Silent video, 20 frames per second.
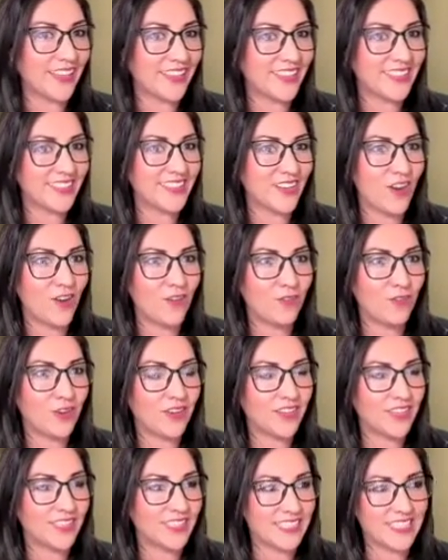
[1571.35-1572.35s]
The software
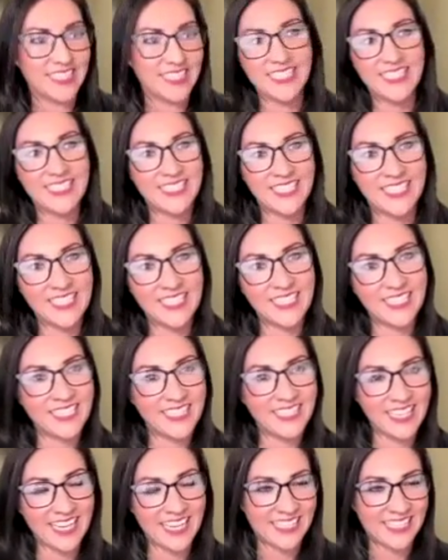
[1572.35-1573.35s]
exists in
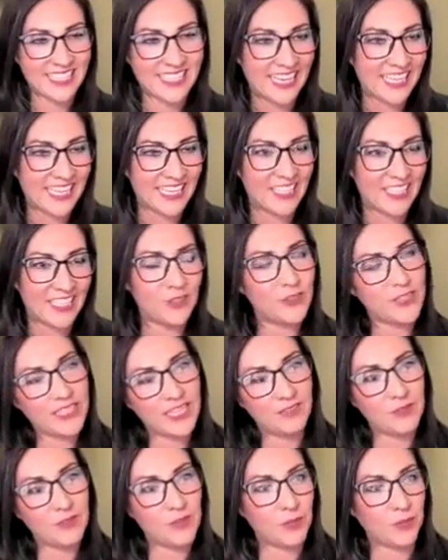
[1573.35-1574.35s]
that data. You just
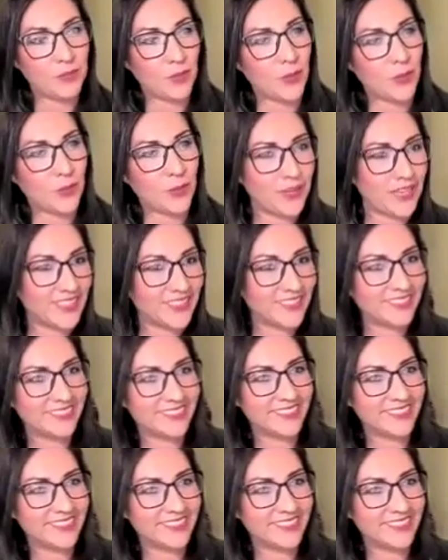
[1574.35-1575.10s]
have to be able to hone it.